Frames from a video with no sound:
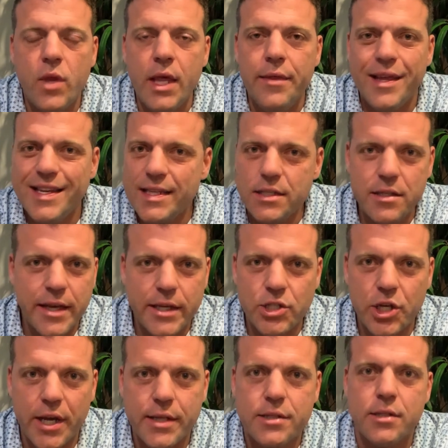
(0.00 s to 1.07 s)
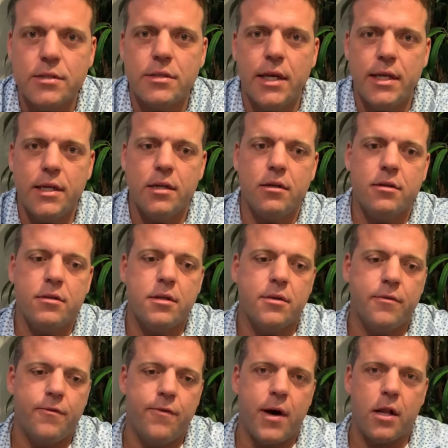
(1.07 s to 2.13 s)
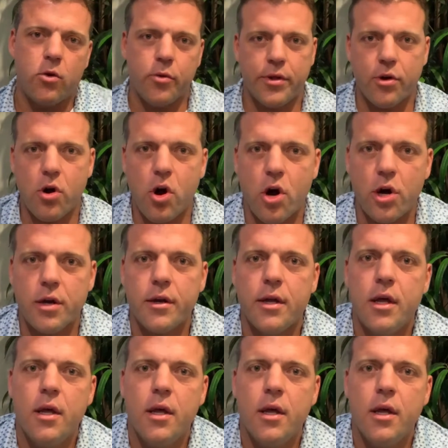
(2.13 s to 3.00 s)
They didn't take chances. They didn't follow their heart.